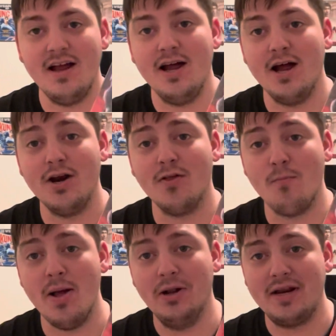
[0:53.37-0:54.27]
Another
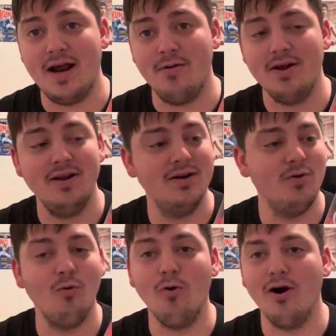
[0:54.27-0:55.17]
Meltdown,
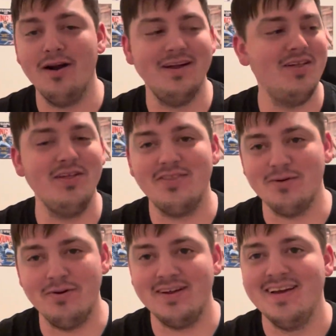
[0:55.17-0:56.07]
or
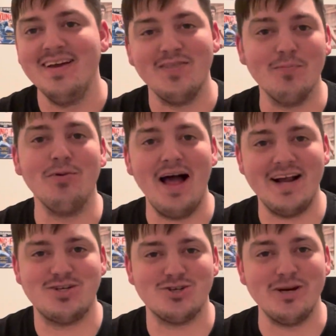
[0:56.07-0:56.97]
the
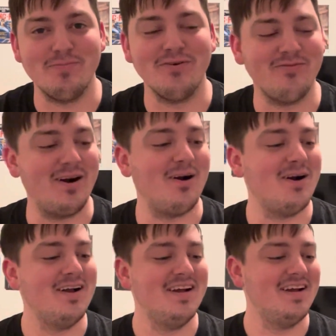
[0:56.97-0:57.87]
Blacksheep
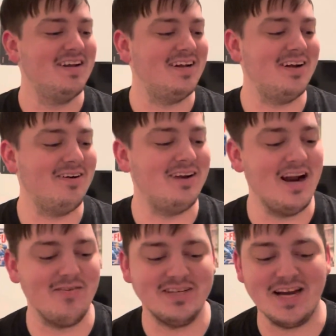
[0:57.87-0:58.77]
Affair.
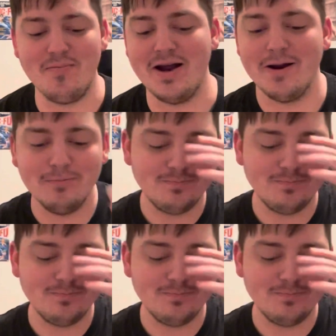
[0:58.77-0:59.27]
Every time I